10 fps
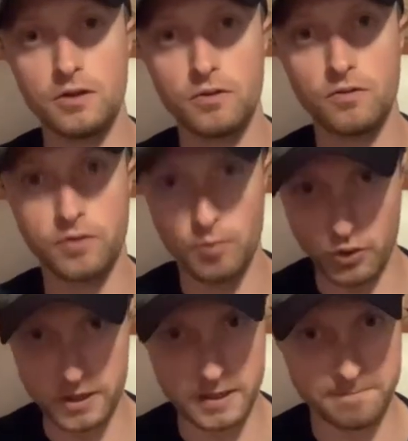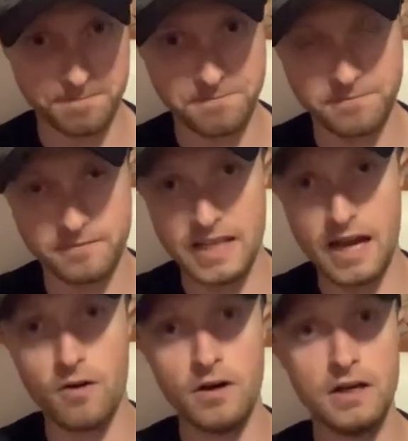from Brita.
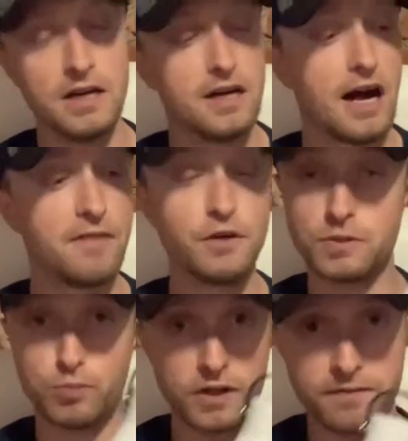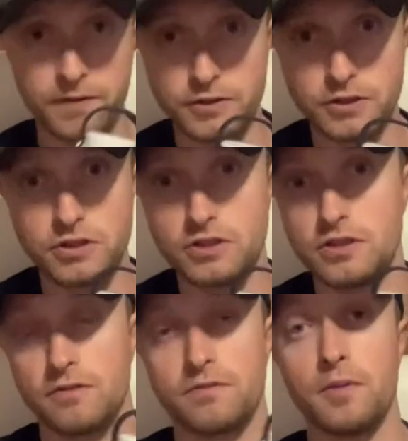Now, I've used Brita filters, you
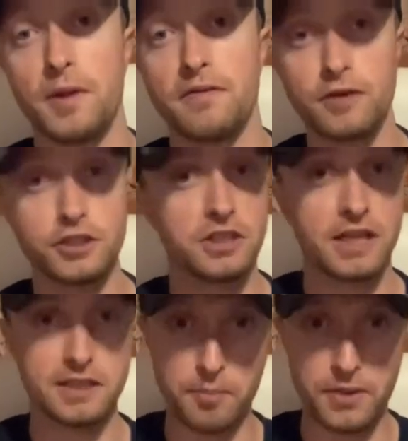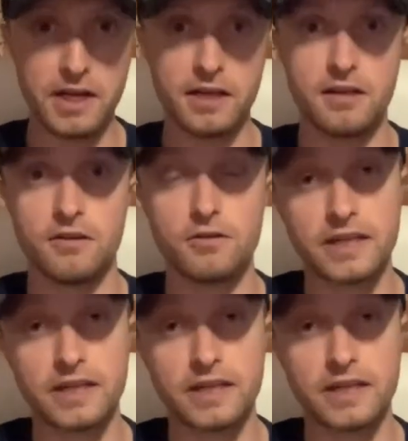know, from my fridge, and like the big, you know,